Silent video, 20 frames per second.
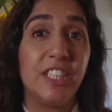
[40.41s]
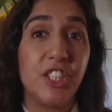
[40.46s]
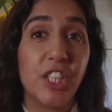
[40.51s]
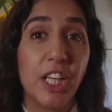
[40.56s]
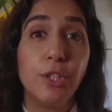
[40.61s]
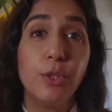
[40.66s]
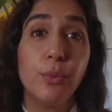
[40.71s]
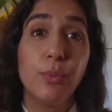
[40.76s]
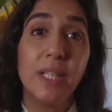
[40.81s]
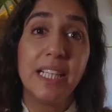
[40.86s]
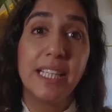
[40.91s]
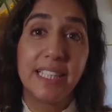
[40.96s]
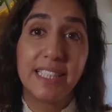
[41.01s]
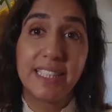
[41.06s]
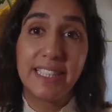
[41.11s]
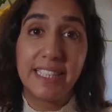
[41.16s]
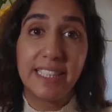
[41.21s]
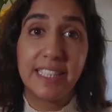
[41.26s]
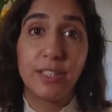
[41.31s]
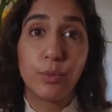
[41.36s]
genuinely
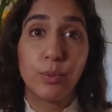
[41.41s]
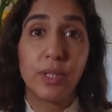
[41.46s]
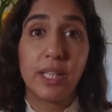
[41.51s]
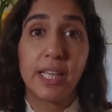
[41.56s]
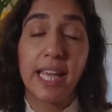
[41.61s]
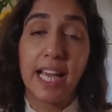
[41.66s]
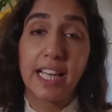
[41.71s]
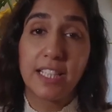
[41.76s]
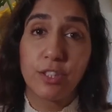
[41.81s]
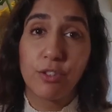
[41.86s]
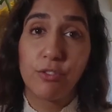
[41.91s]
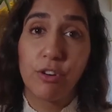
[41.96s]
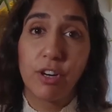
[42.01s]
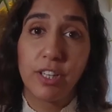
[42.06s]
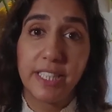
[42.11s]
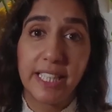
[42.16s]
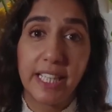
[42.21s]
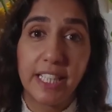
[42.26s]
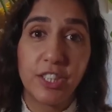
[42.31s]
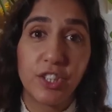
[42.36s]
assist with the
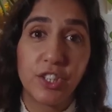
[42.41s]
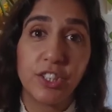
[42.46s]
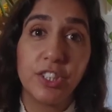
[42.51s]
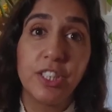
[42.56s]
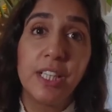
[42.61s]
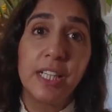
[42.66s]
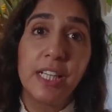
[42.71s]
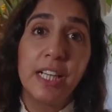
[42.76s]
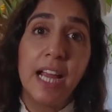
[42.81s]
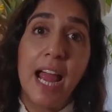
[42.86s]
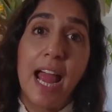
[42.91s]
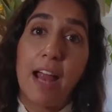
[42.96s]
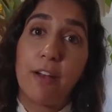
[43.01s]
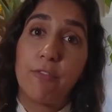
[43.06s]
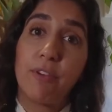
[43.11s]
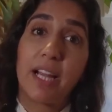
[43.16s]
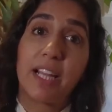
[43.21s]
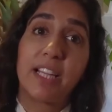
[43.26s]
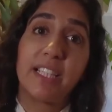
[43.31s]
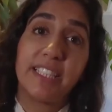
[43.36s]
categorization and
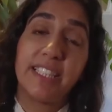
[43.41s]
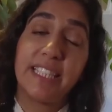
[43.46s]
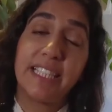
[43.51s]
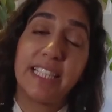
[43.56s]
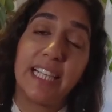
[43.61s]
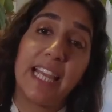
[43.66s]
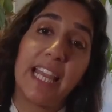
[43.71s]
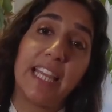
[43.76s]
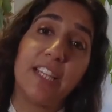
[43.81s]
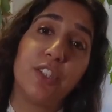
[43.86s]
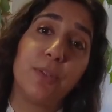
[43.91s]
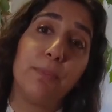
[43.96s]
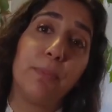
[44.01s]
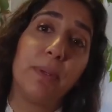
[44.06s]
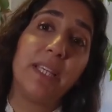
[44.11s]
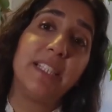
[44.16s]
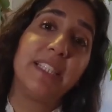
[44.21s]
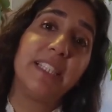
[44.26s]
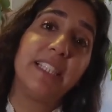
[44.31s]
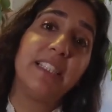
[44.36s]
reconciliation
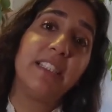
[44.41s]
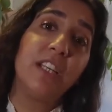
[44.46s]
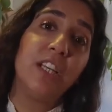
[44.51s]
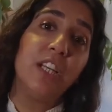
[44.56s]
pieces.